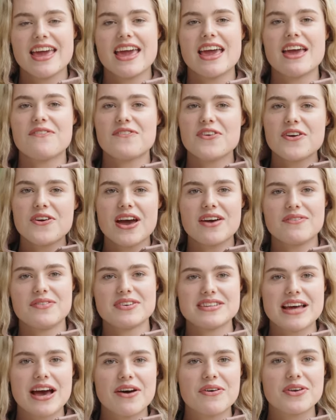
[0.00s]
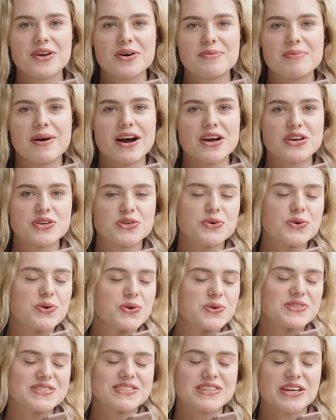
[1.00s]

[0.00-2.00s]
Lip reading: if you have a doubt in your mind, your horse is